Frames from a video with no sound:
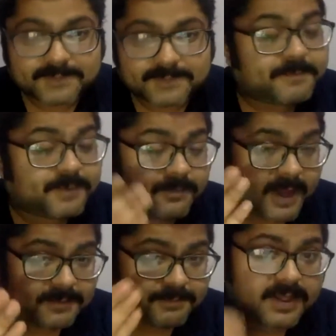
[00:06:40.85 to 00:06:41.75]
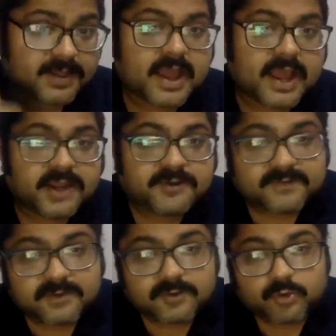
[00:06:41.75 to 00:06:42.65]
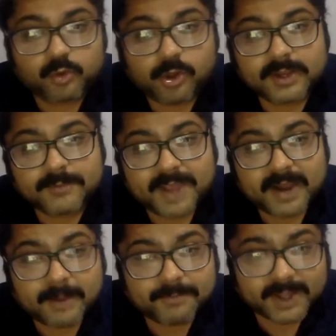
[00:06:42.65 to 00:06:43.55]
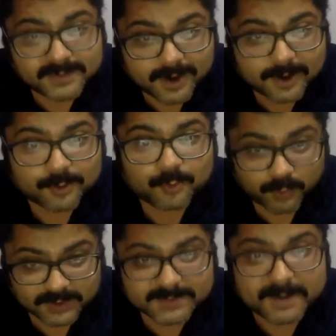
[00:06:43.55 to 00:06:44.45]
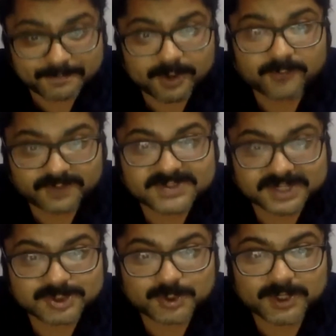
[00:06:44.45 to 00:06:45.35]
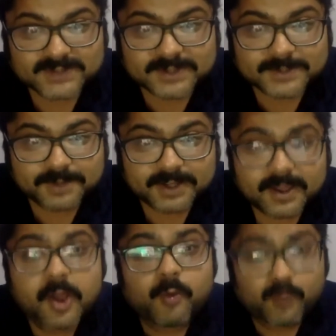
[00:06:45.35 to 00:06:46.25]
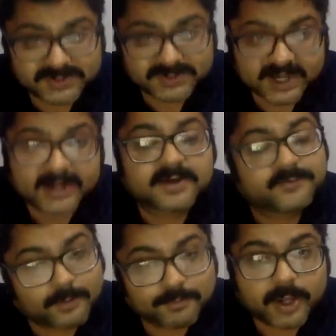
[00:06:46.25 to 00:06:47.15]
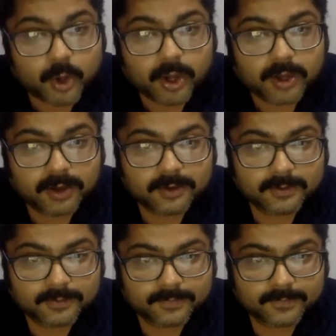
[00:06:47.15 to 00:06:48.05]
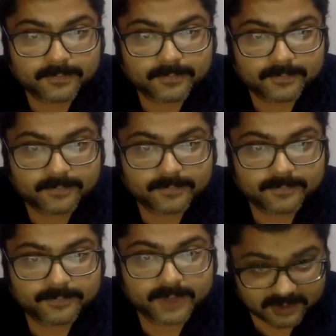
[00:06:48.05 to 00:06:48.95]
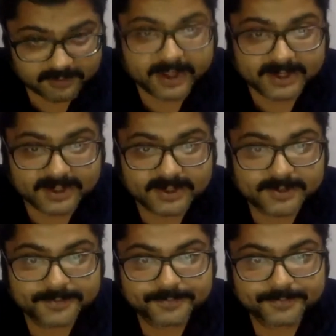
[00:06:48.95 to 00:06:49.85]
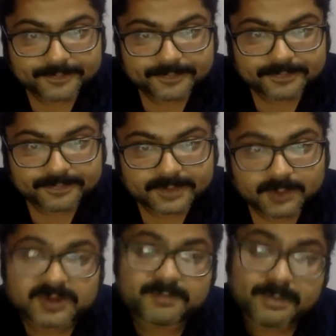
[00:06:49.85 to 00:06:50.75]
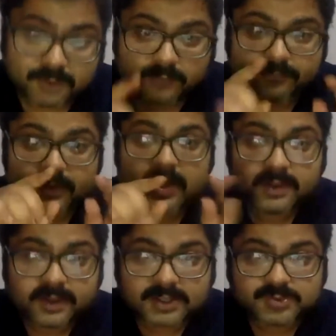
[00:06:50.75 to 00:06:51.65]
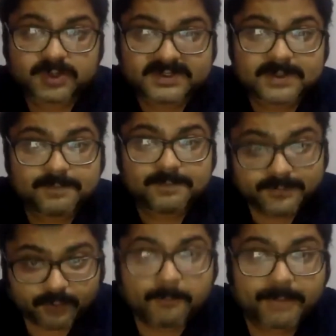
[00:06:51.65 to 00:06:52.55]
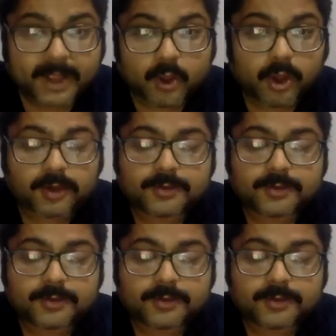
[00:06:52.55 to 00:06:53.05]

People might be interested to know that B.R. Ambedkar, who was a member of this Constituent Assembly, was elected from Bengal indirectly. He was a member of the Constituent Assembly from Bengal.